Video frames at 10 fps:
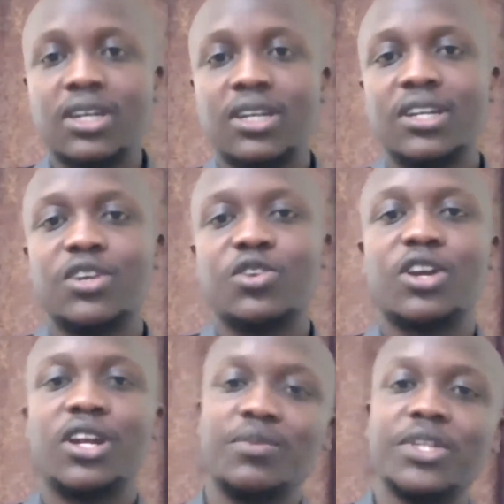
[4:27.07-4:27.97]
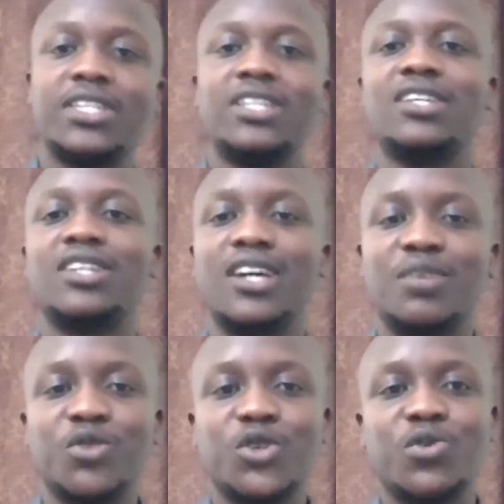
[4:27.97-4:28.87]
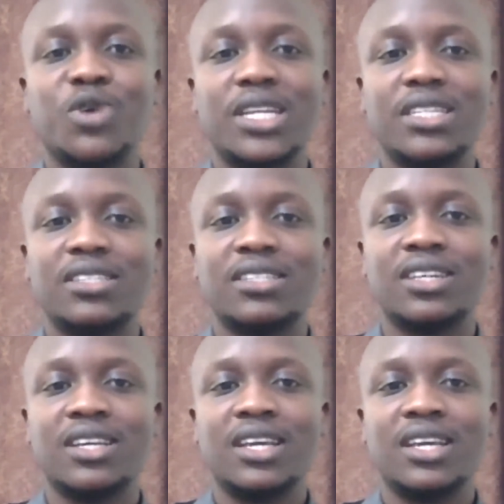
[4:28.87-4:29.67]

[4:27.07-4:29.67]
and not limited to, what is